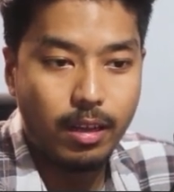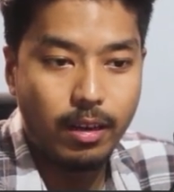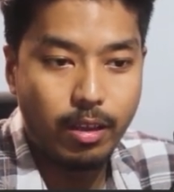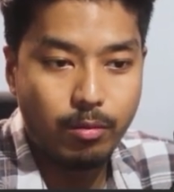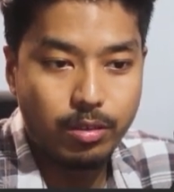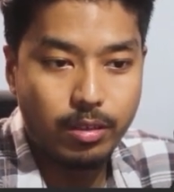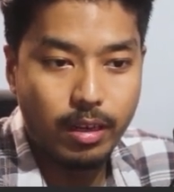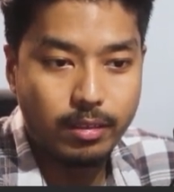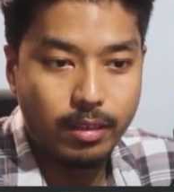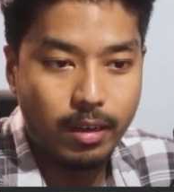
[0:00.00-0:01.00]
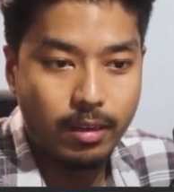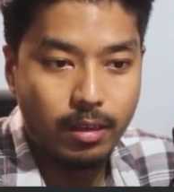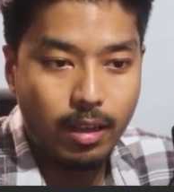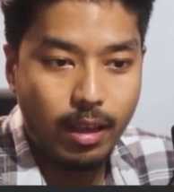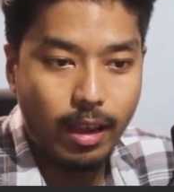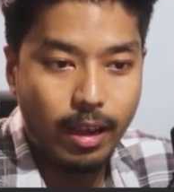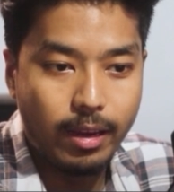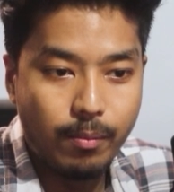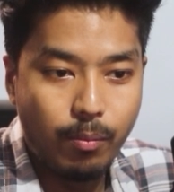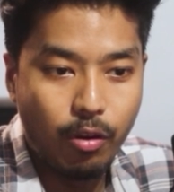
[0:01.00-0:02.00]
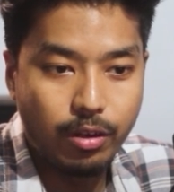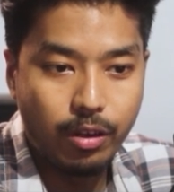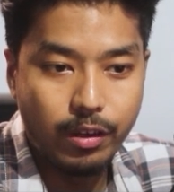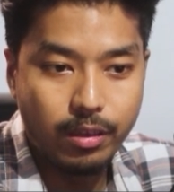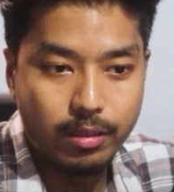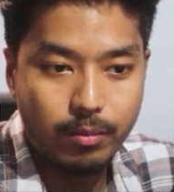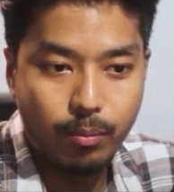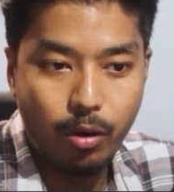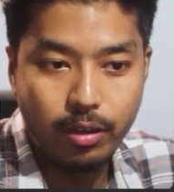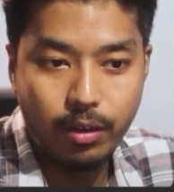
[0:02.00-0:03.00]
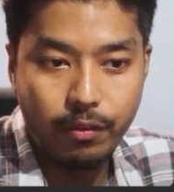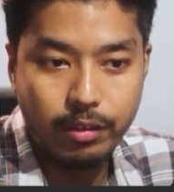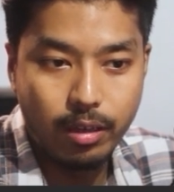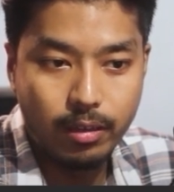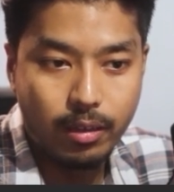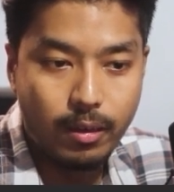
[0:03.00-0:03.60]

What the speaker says: a user select none and pointer events none.